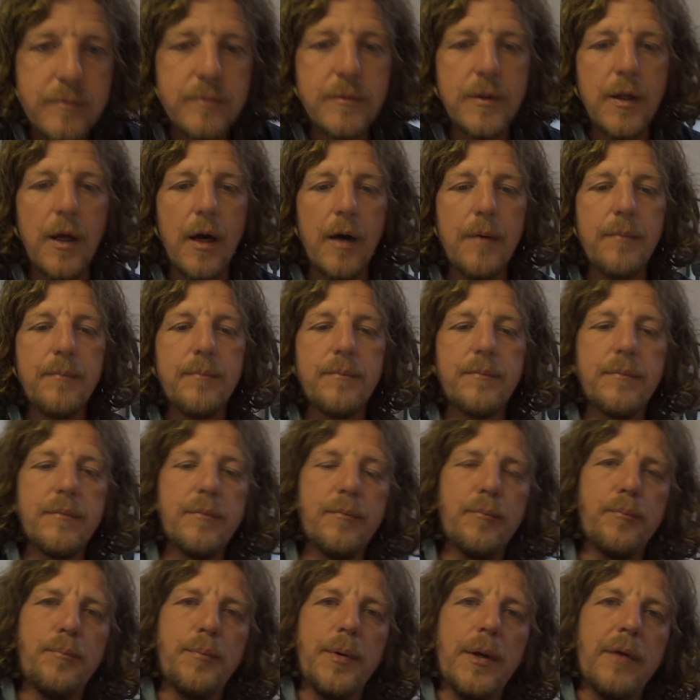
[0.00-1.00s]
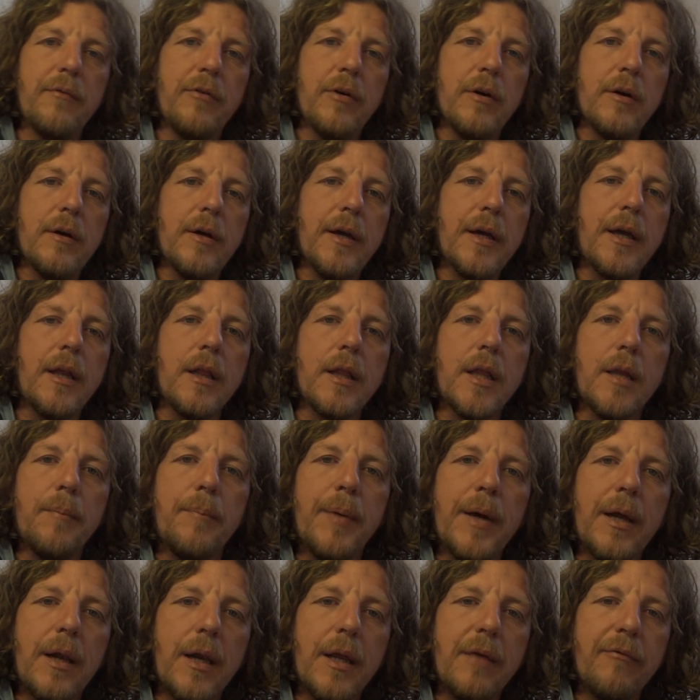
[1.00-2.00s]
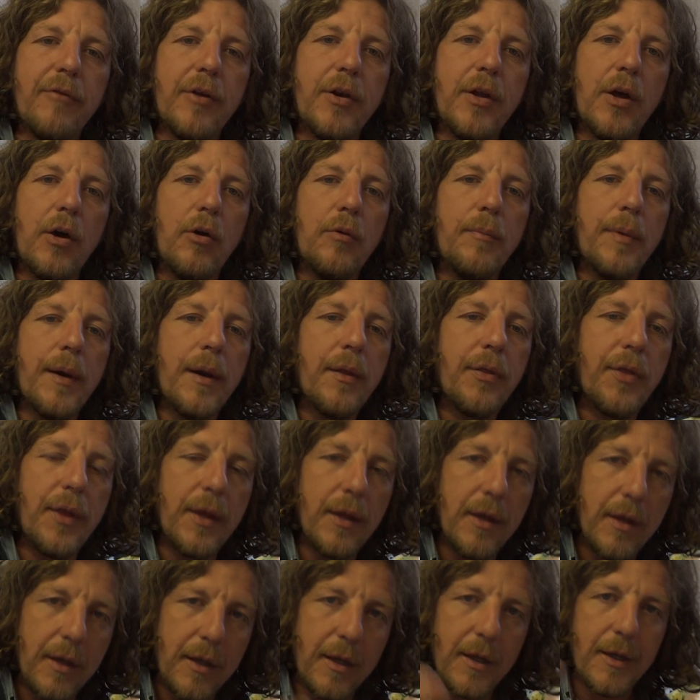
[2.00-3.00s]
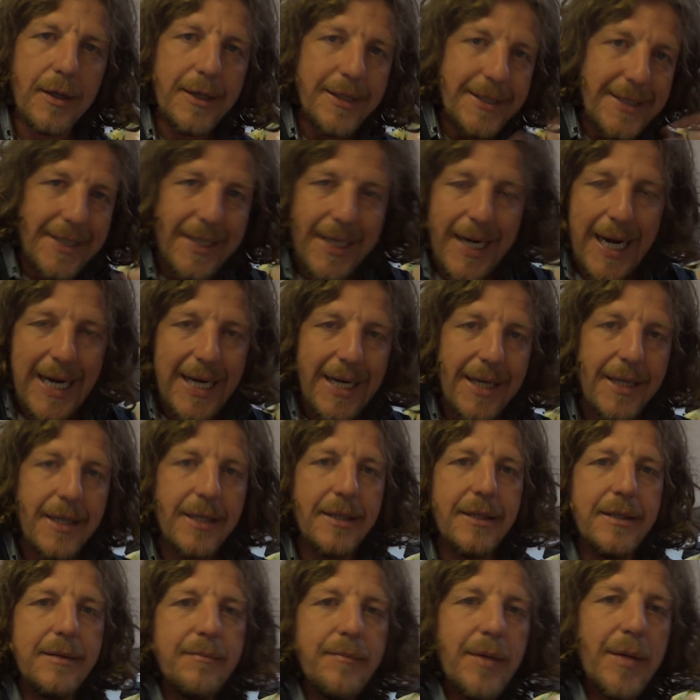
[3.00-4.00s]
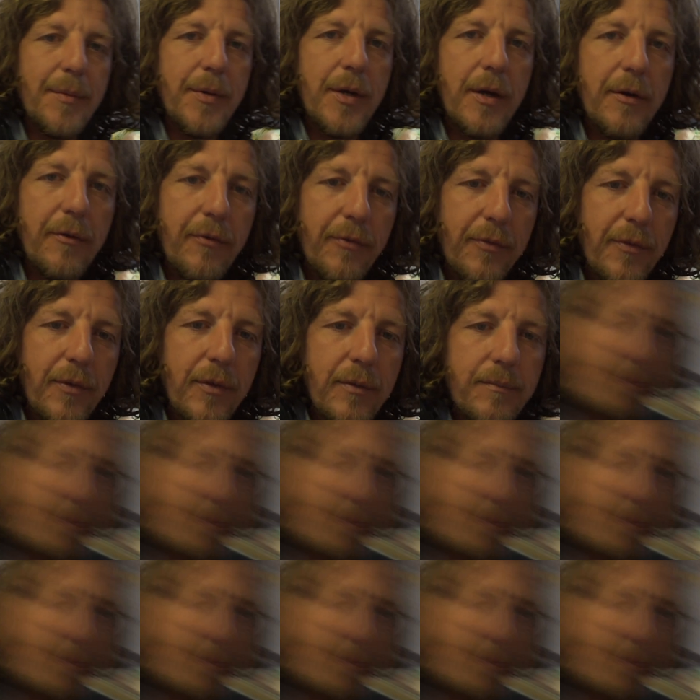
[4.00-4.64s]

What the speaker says: Yeah, bit of a higgledy-piggledy video, but I think maybe I've